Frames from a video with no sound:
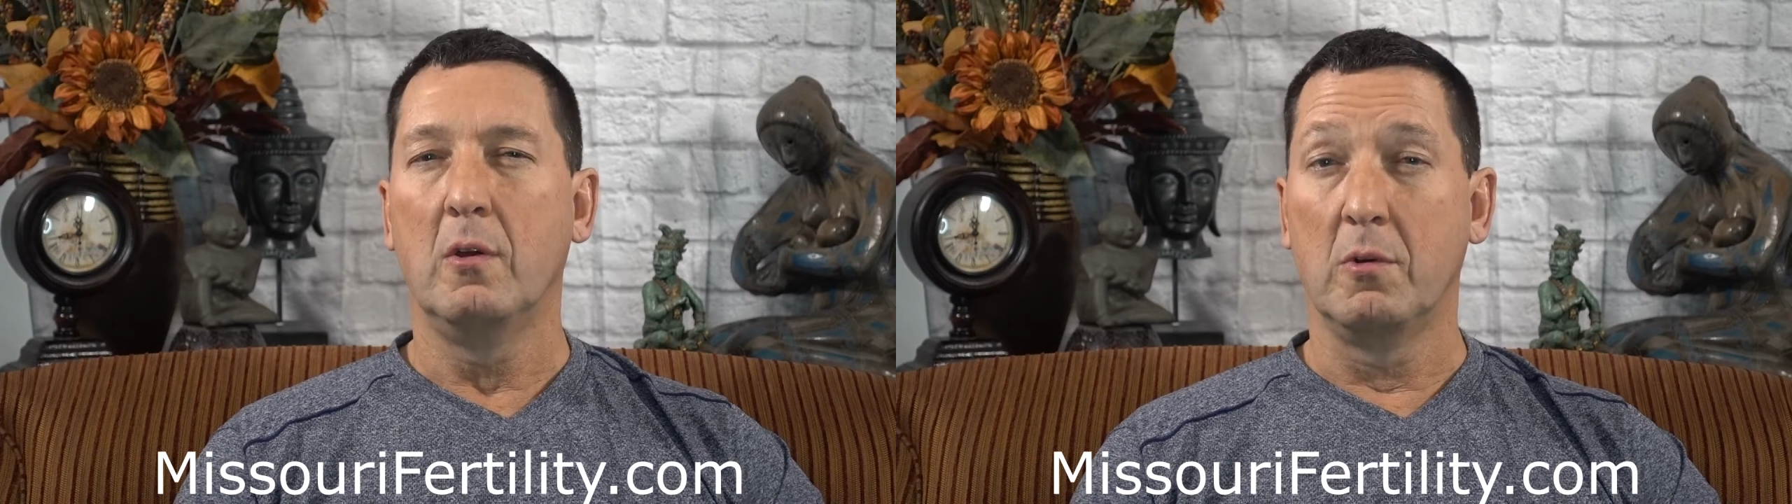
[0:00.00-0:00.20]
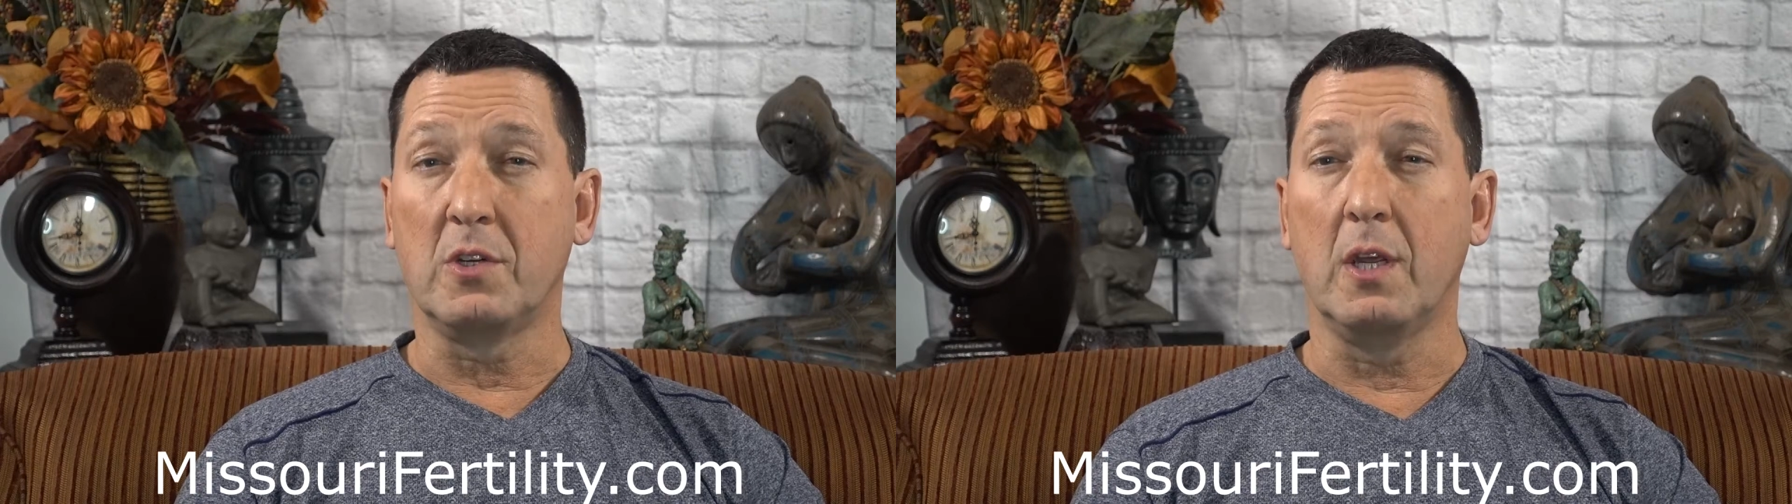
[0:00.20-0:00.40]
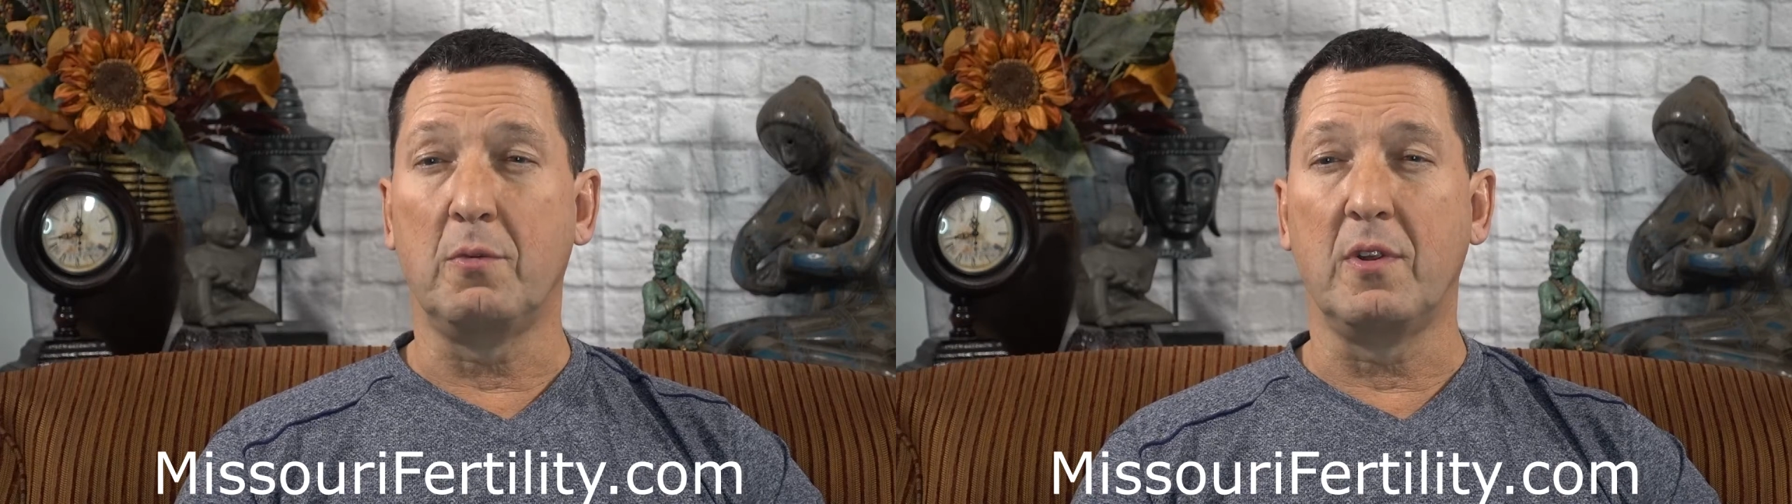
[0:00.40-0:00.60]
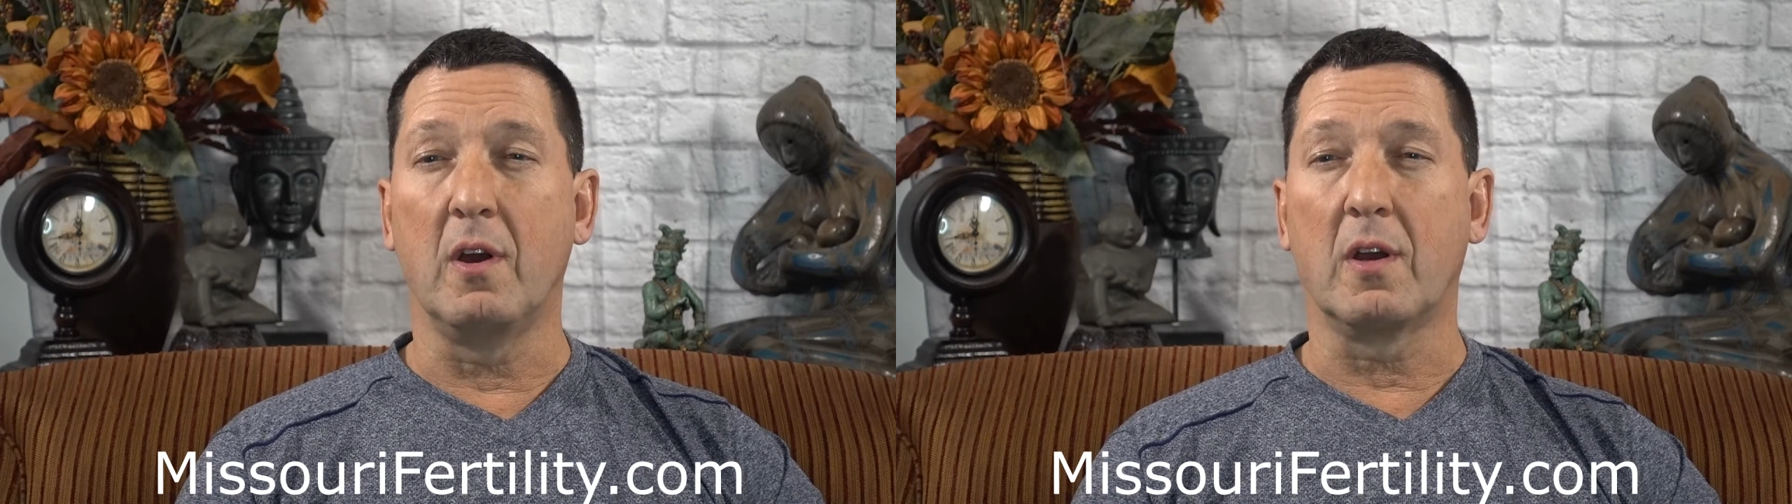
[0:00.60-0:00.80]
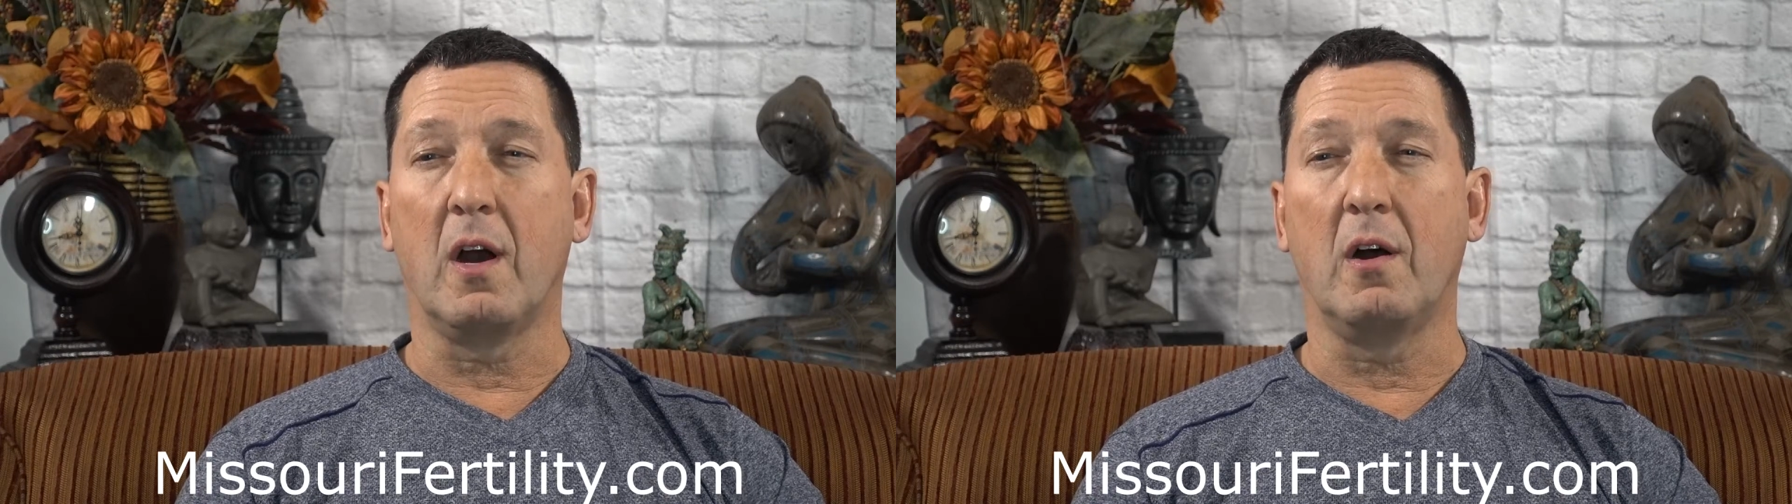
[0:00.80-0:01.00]
which keeps the
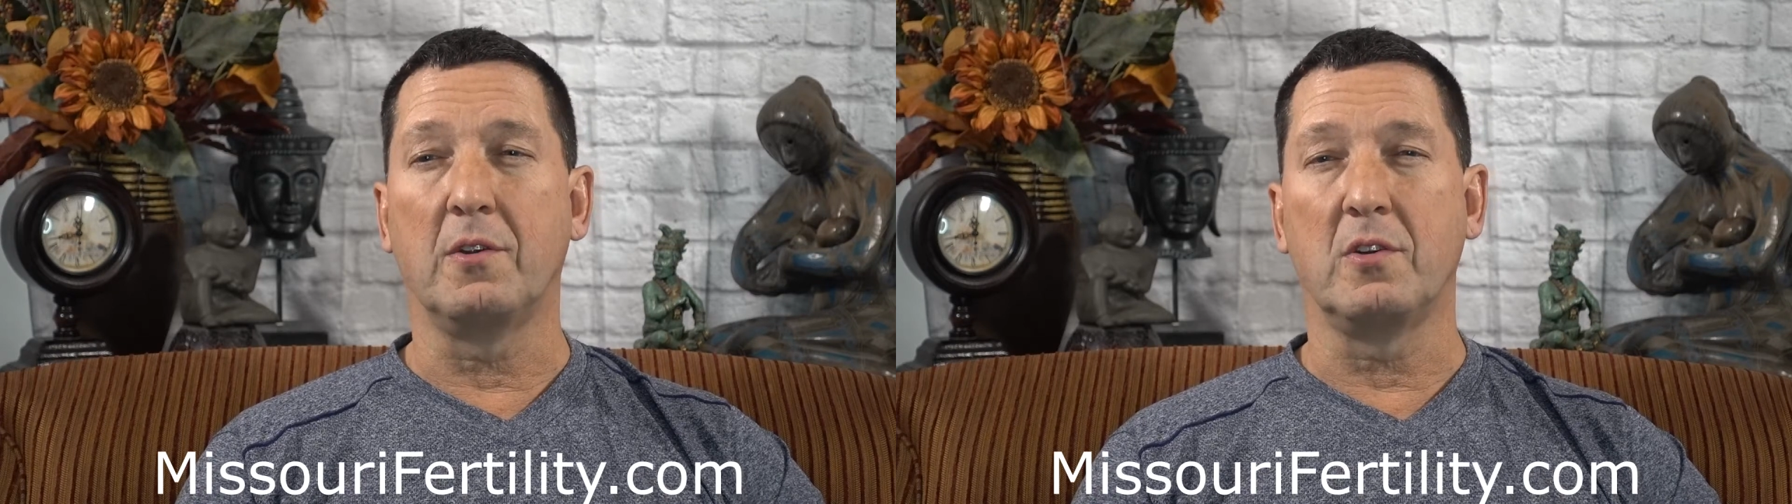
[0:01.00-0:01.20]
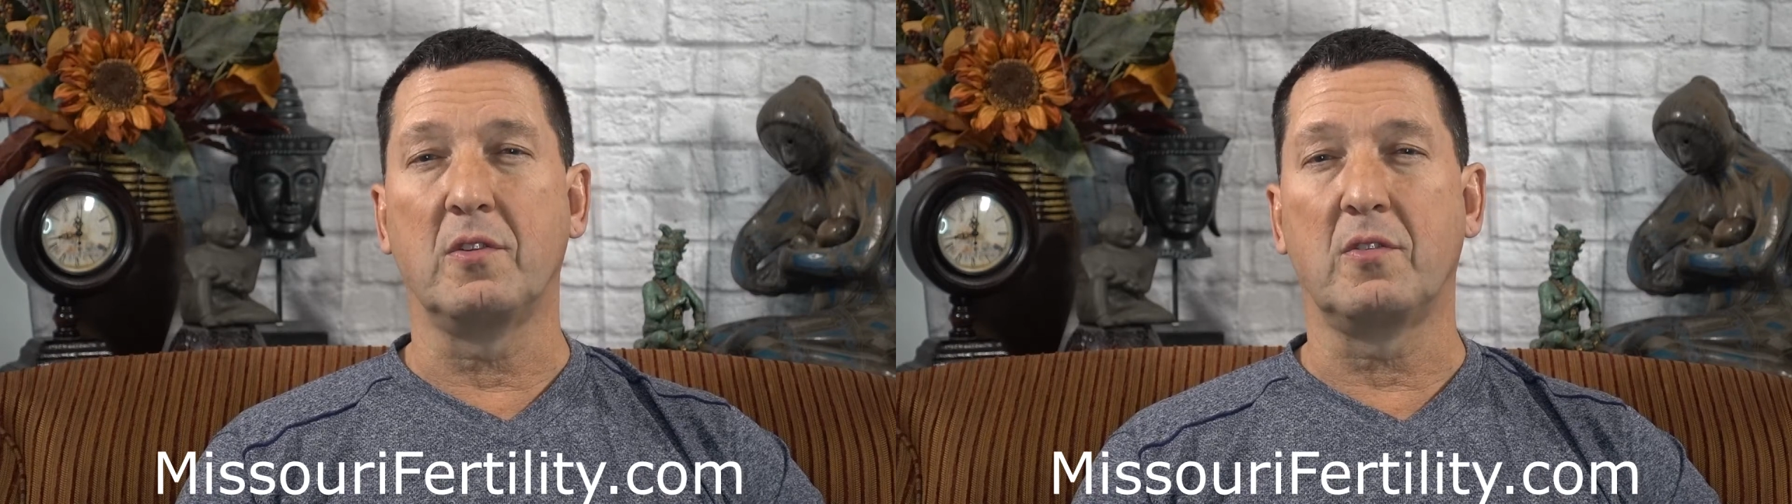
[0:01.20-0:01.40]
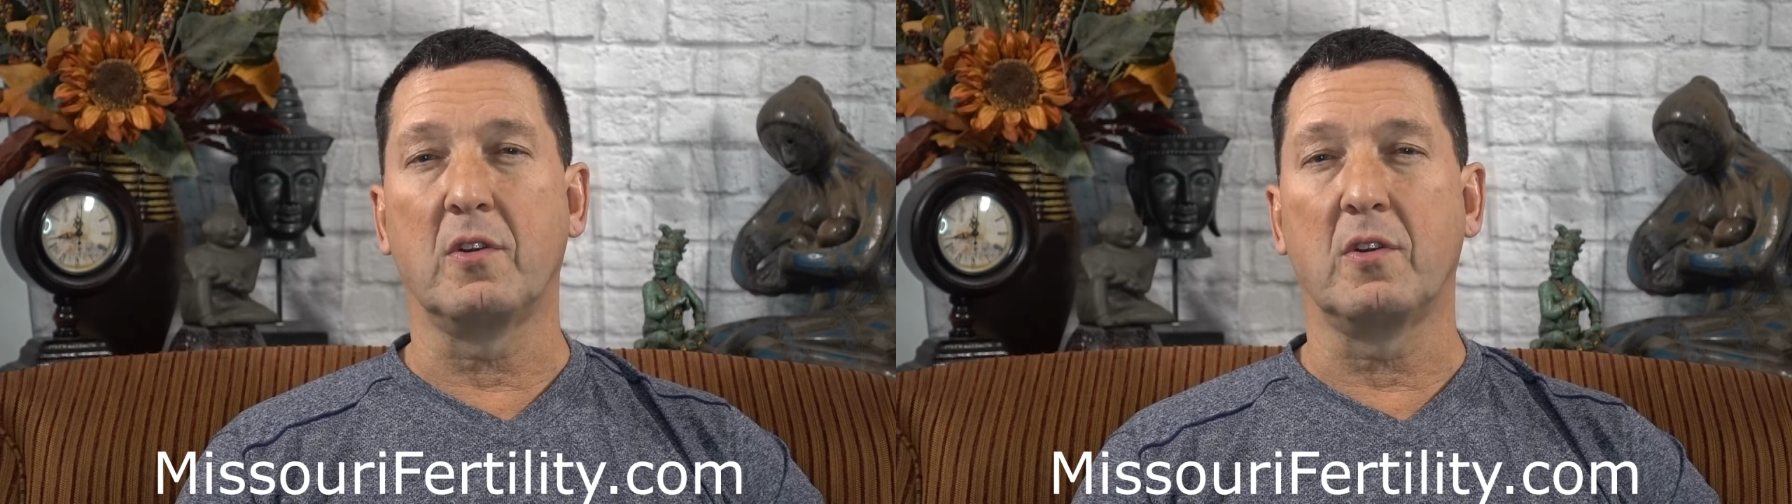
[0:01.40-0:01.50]
oncologists